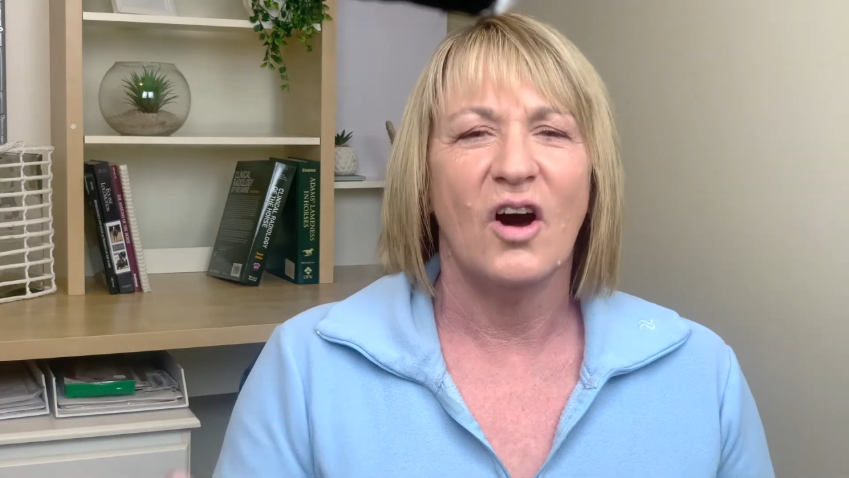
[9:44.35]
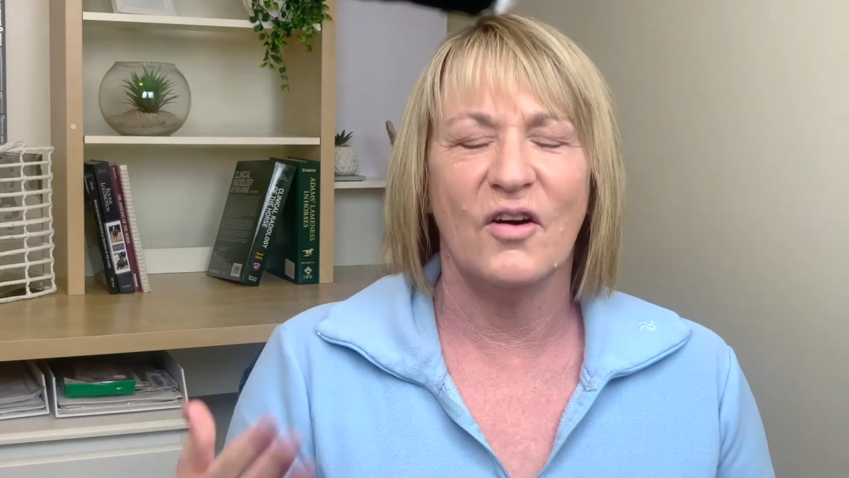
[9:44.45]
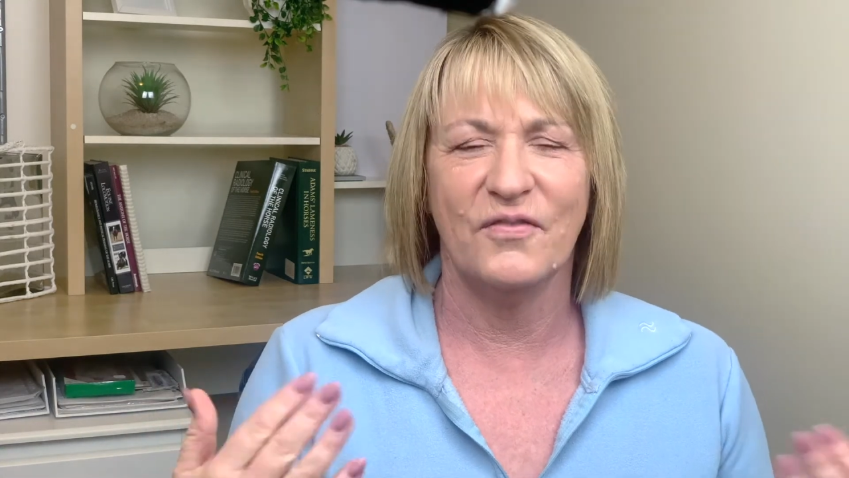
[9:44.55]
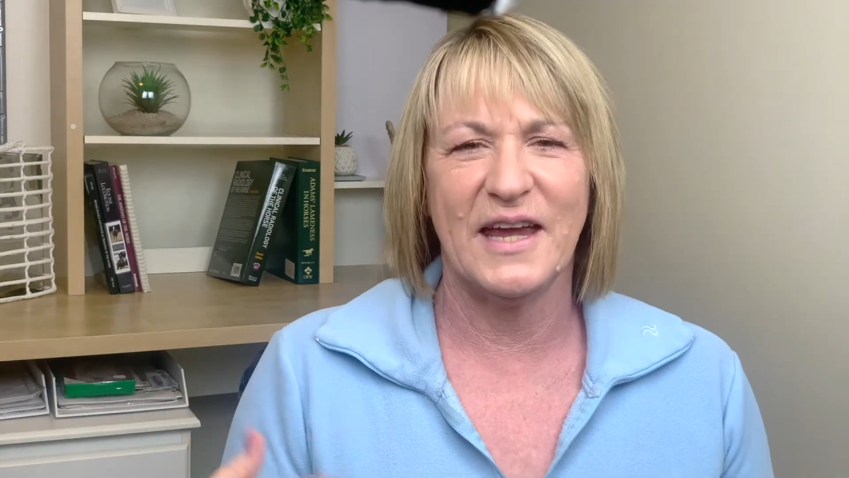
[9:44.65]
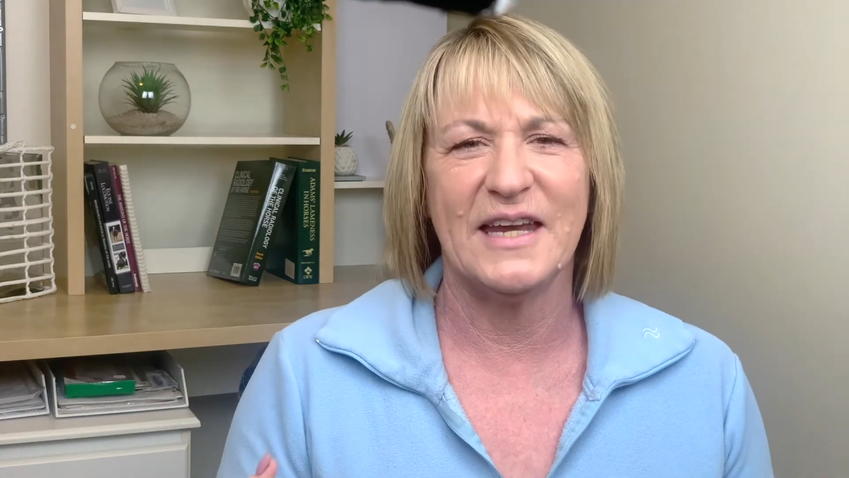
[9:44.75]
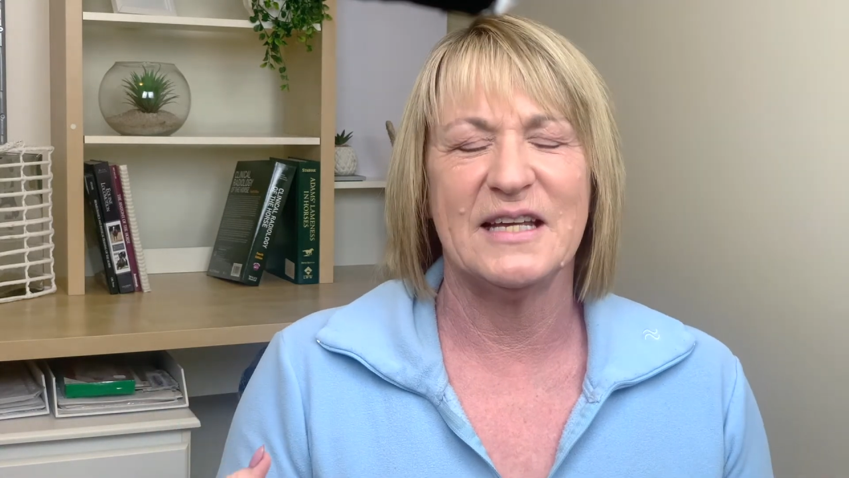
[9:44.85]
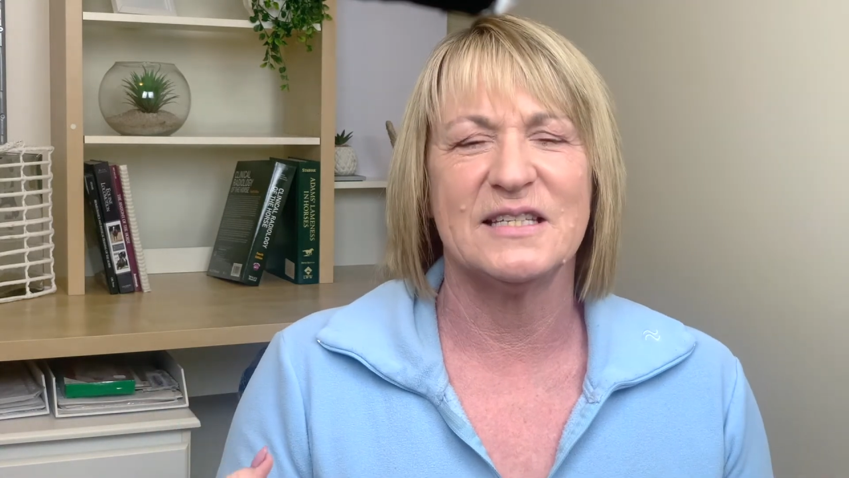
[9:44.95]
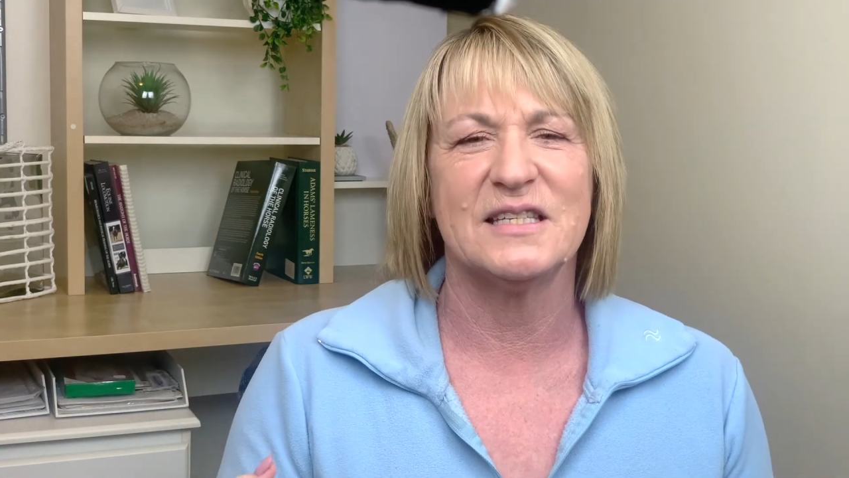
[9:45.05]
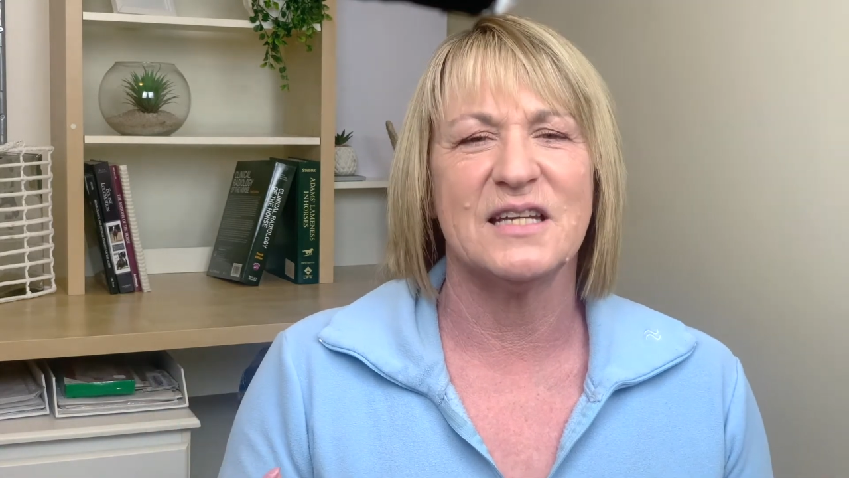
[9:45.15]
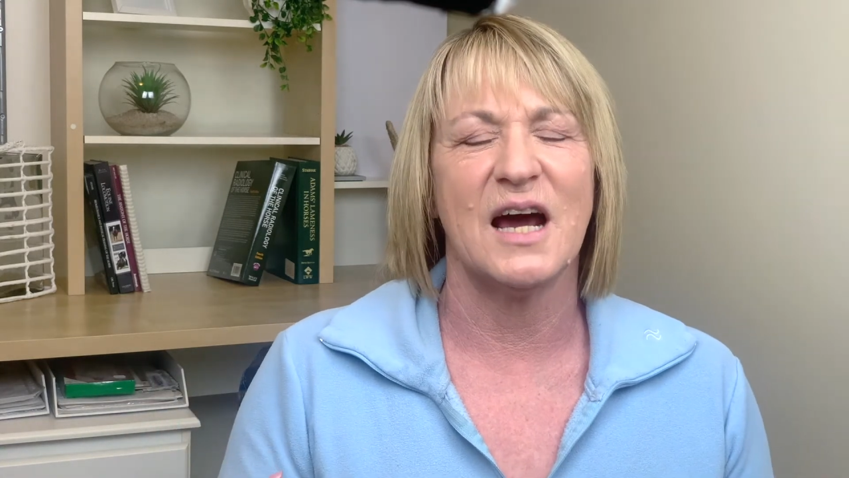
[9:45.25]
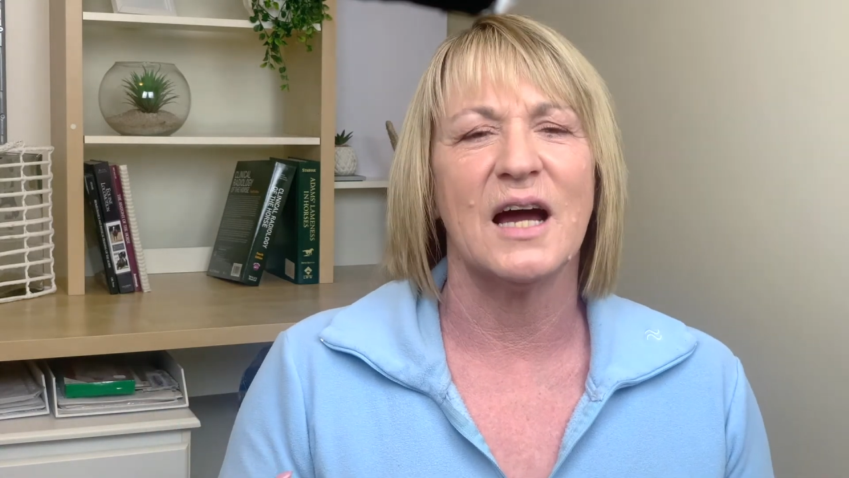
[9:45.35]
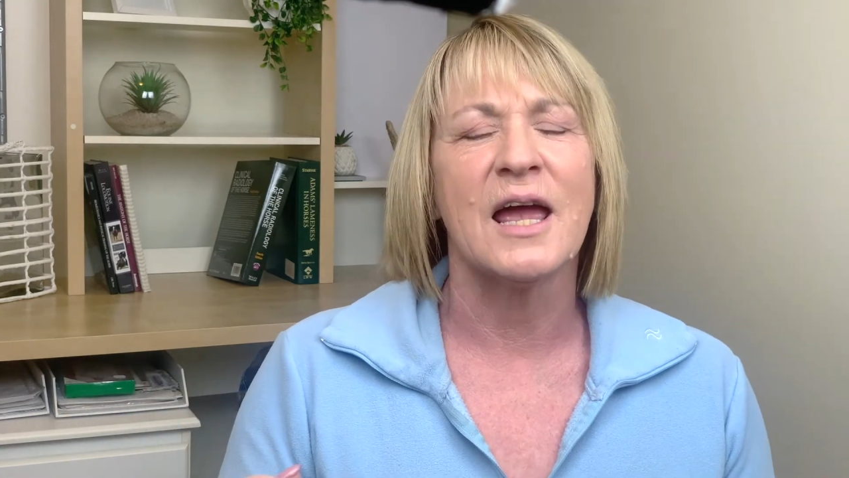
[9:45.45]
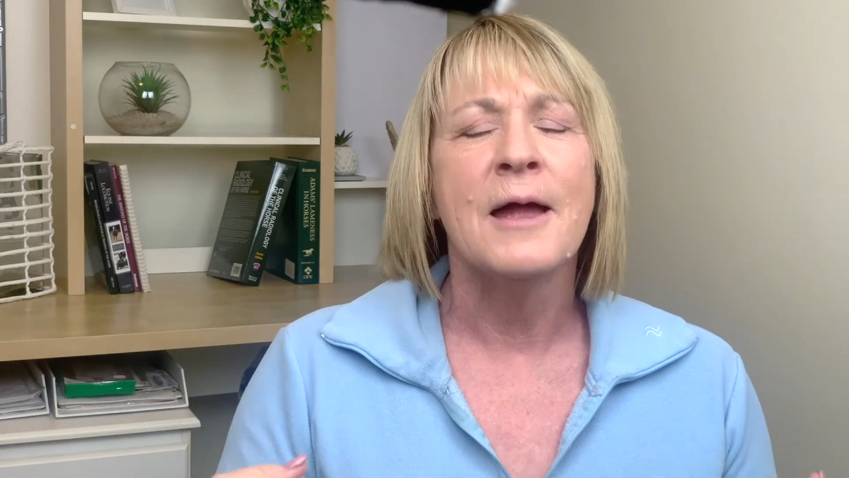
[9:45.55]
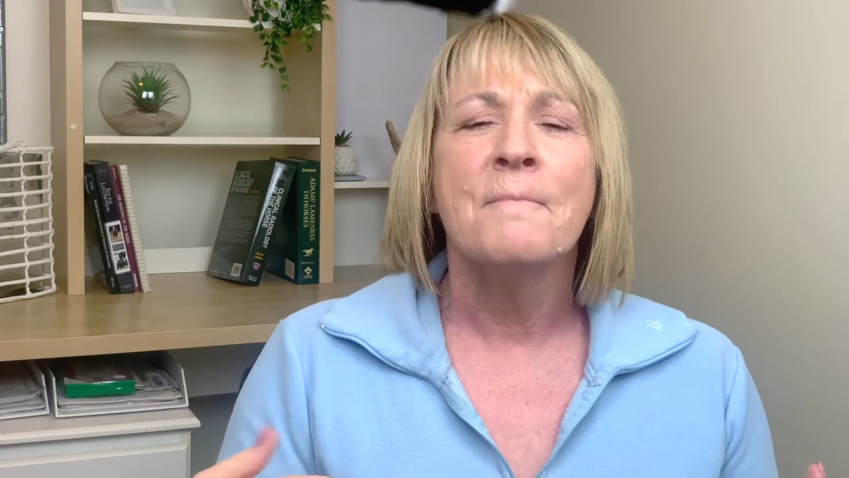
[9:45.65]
of getting stuck.